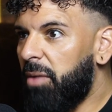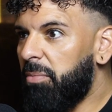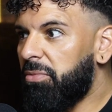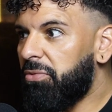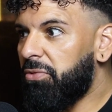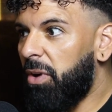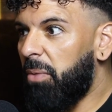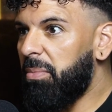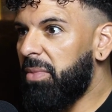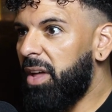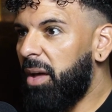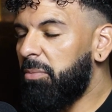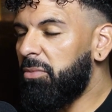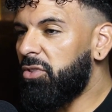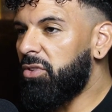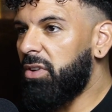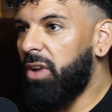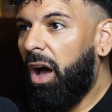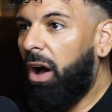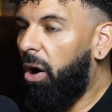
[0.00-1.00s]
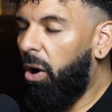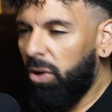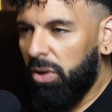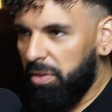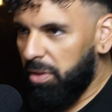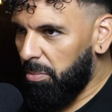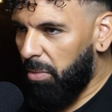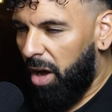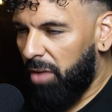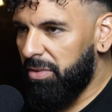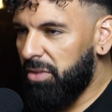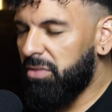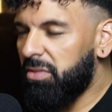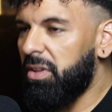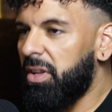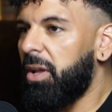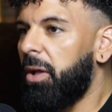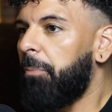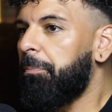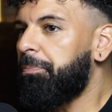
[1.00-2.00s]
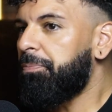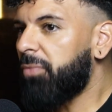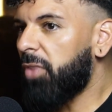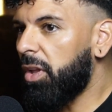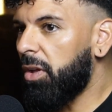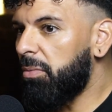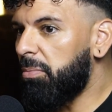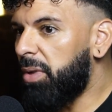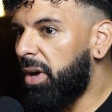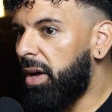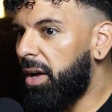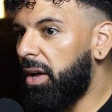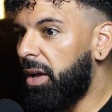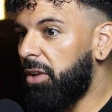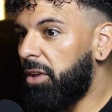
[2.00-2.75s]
from them, not all of them obviously, but